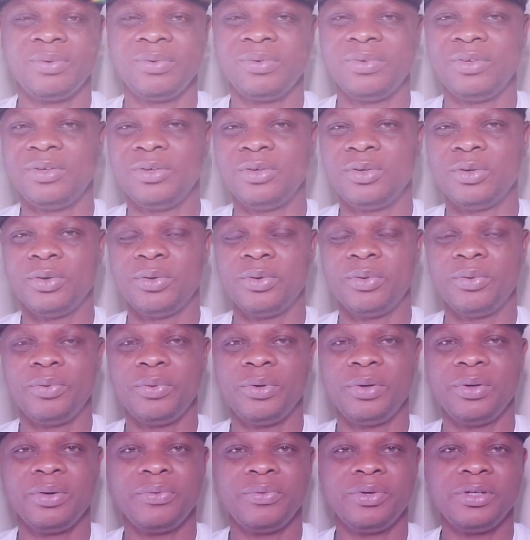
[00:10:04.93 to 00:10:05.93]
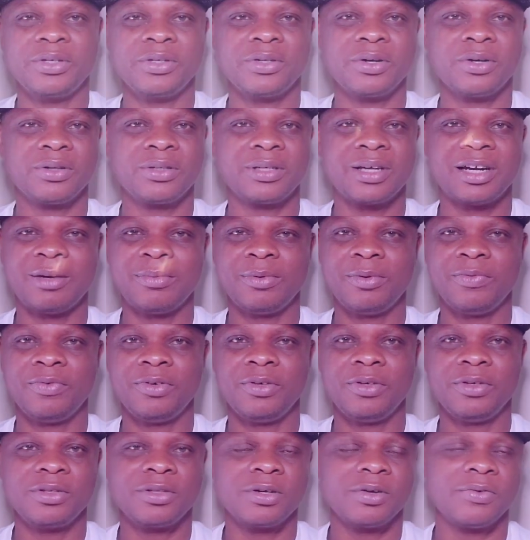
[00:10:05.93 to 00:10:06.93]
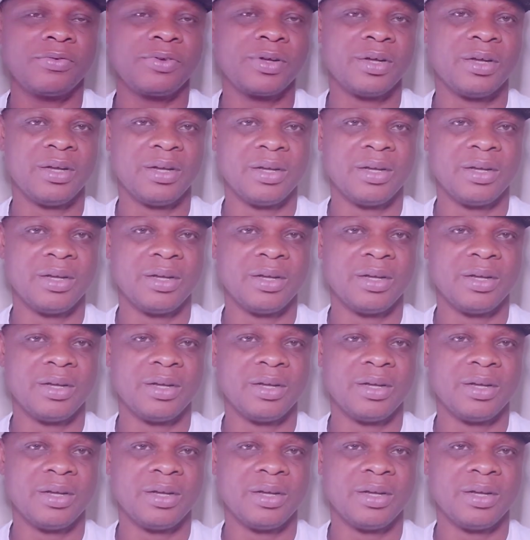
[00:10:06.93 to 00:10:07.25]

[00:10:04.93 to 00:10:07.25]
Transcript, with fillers: You know, we, we saw terrible videos of